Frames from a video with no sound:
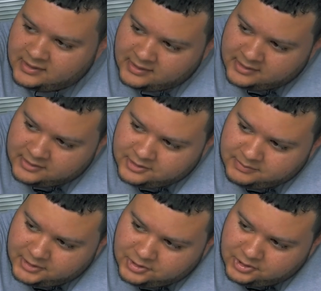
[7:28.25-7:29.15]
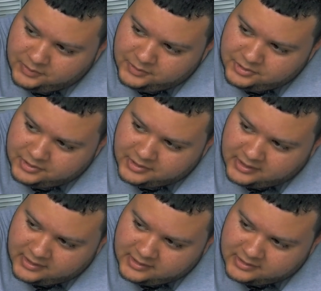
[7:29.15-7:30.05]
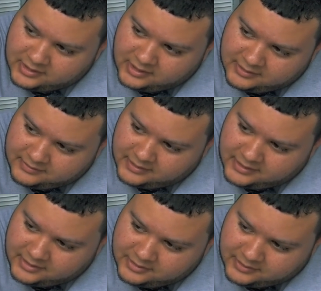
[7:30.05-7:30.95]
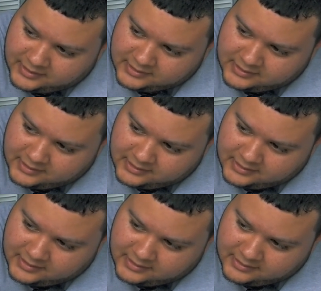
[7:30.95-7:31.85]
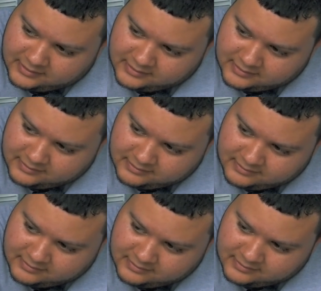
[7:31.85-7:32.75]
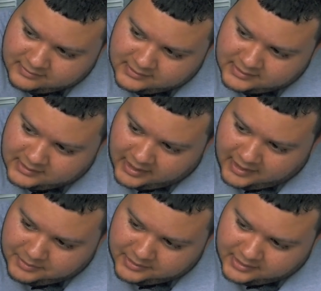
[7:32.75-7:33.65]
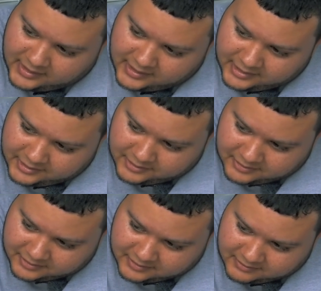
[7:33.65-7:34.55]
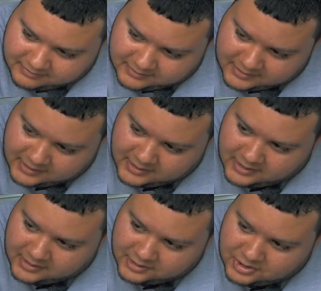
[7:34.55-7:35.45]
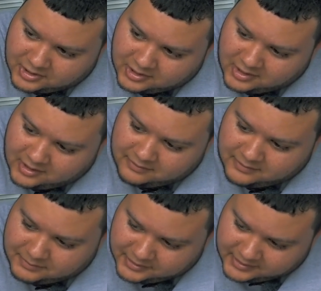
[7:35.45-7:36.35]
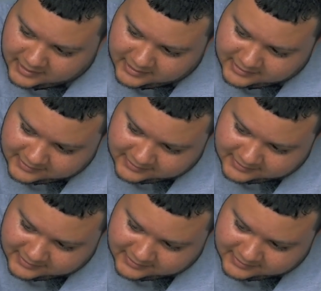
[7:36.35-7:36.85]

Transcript: So just make sure when you're cutting these off that you don't accidentally stab your tire or cut a chunk off from your tire,